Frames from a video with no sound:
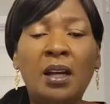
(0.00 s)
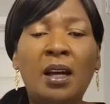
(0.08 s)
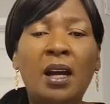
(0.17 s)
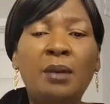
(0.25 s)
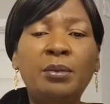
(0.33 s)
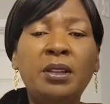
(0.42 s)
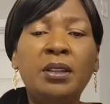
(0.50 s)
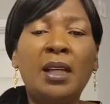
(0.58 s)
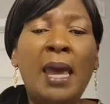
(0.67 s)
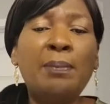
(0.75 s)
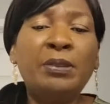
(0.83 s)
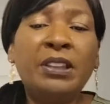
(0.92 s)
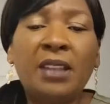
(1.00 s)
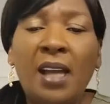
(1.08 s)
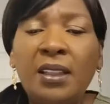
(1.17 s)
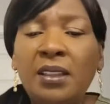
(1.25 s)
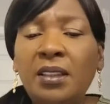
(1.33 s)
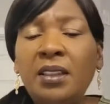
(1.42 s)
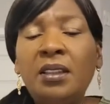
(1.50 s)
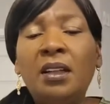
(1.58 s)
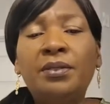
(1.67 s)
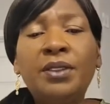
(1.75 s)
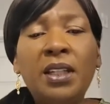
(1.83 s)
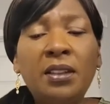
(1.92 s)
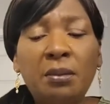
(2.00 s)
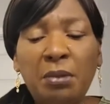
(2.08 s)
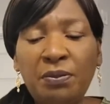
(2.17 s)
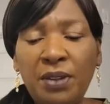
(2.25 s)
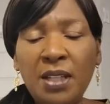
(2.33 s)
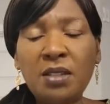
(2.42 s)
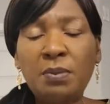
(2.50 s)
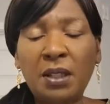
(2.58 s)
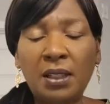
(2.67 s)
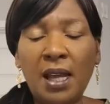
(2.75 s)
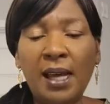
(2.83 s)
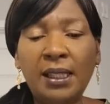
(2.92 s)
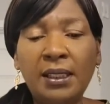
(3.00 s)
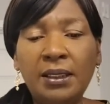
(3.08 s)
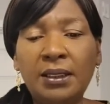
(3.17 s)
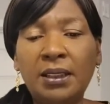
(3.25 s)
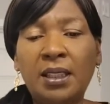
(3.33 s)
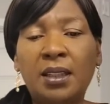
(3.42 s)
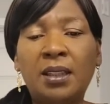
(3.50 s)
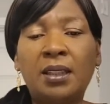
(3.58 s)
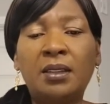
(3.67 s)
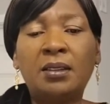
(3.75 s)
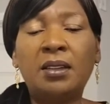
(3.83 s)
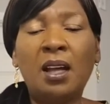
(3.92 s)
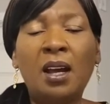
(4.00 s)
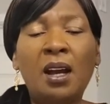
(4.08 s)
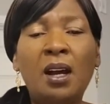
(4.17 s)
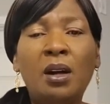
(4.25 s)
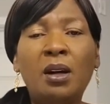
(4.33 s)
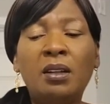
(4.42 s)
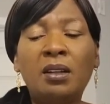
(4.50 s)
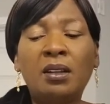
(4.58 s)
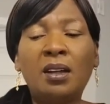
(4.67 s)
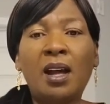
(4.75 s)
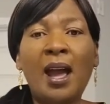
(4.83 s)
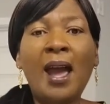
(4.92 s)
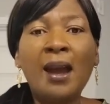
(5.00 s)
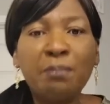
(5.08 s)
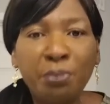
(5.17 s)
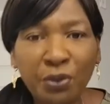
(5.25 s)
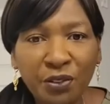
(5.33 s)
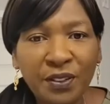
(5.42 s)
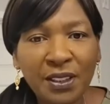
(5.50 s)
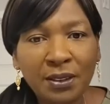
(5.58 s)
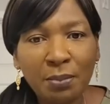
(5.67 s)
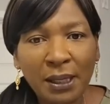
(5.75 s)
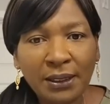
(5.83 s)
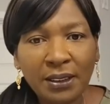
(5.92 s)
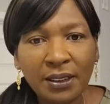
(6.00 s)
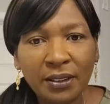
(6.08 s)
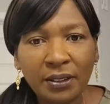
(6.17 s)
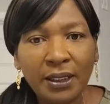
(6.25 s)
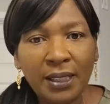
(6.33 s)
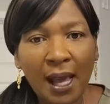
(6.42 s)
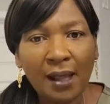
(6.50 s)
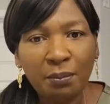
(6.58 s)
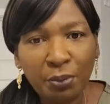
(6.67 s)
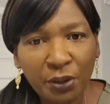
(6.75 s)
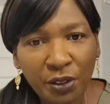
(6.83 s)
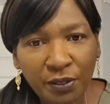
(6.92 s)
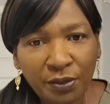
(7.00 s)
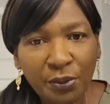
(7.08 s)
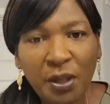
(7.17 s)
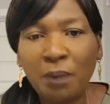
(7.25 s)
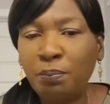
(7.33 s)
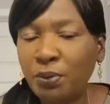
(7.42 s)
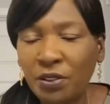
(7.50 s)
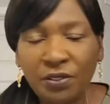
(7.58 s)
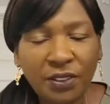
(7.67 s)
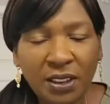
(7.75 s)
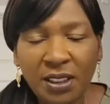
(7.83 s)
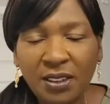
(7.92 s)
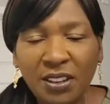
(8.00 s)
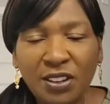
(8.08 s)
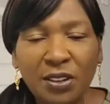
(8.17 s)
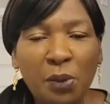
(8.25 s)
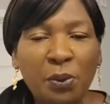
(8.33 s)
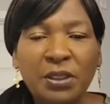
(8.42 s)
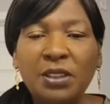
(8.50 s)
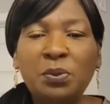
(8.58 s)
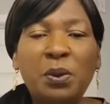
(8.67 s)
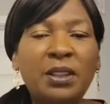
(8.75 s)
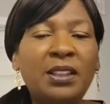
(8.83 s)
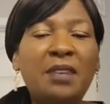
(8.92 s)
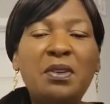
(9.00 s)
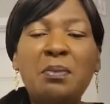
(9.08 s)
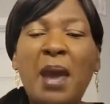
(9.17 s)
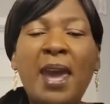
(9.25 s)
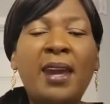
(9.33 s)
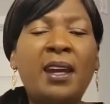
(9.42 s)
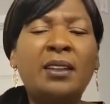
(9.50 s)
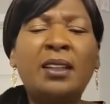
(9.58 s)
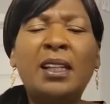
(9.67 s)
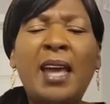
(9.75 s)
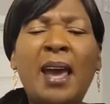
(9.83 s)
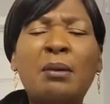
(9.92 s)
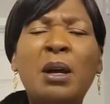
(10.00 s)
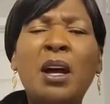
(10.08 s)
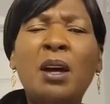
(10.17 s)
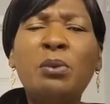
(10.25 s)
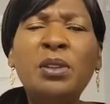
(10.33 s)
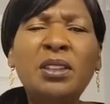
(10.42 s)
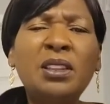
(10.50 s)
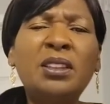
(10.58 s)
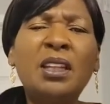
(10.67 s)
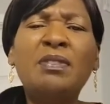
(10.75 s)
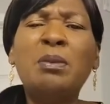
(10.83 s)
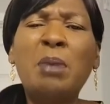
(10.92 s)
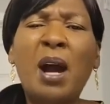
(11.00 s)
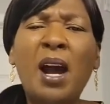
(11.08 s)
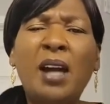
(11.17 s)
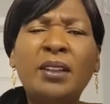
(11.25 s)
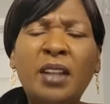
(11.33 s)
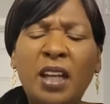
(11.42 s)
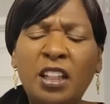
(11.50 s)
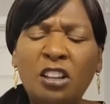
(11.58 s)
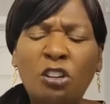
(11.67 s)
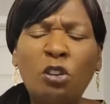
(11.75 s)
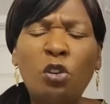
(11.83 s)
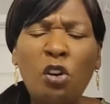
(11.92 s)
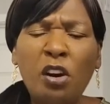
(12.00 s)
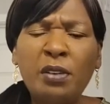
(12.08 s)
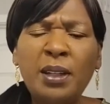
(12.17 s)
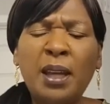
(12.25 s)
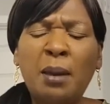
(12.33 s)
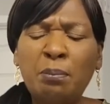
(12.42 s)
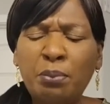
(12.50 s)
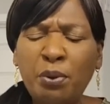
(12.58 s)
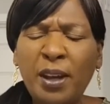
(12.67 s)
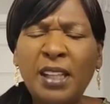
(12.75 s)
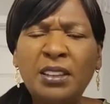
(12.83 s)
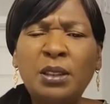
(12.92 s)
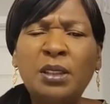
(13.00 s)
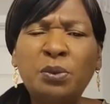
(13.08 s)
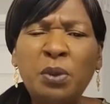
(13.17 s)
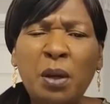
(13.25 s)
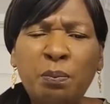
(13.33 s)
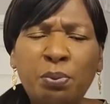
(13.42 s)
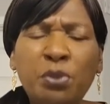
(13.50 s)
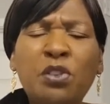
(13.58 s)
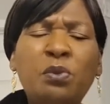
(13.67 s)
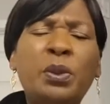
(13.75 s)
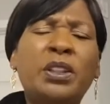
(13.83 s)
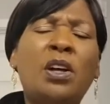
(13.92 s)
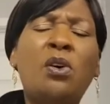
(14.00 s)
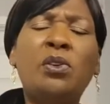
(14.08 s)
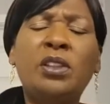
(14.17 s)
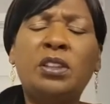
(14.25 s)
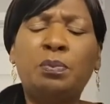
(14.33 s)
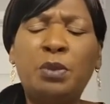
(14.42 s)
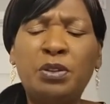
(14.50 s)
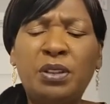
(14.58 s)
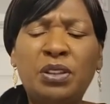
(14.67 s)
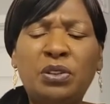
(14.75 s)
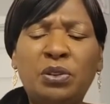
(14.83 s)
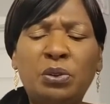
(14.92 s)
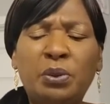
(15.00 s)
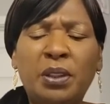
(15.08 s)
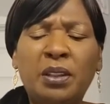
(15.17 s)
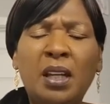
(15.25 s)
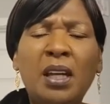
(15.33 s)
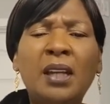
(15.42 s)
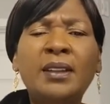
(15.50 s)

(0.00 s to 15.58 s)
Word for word: I'm the apostolic leader of Kingdom Advancement Alliance, and I approve this message. Do y'all approve? we approve Jesus. So we just want to give him a hand clap. We just give him honor and glory and praise because we approve what the Holy Spirit is doing.